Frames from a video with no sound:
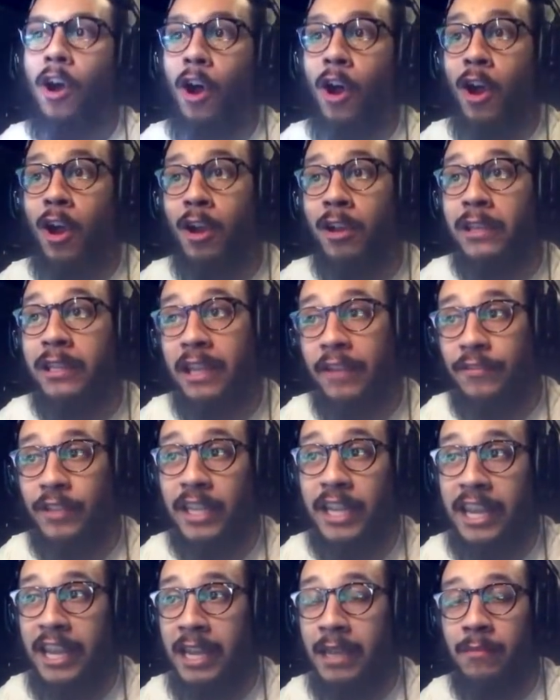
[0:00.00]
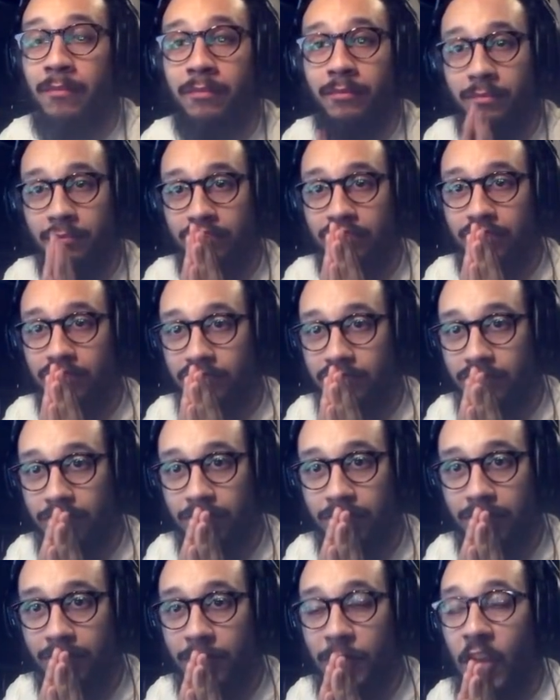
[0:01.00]
Oh, he left the game.
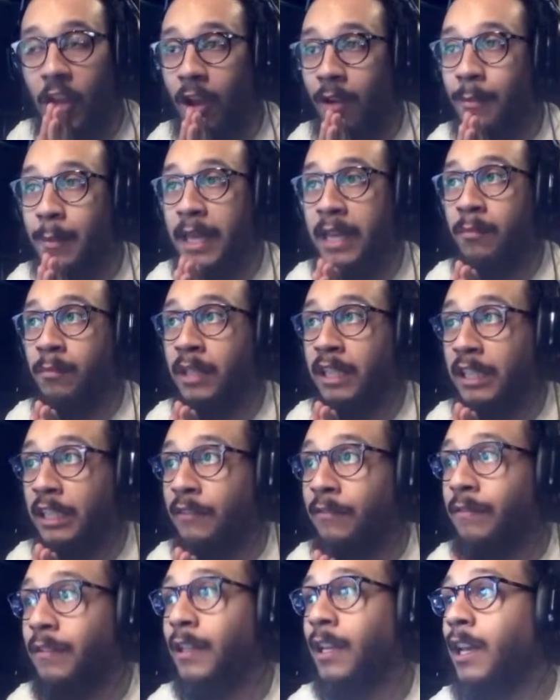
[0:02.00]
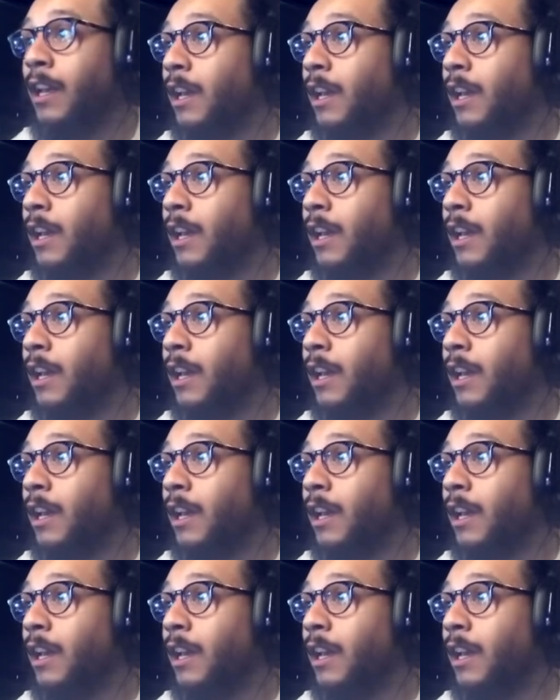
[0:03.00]
Oh, I made him leave.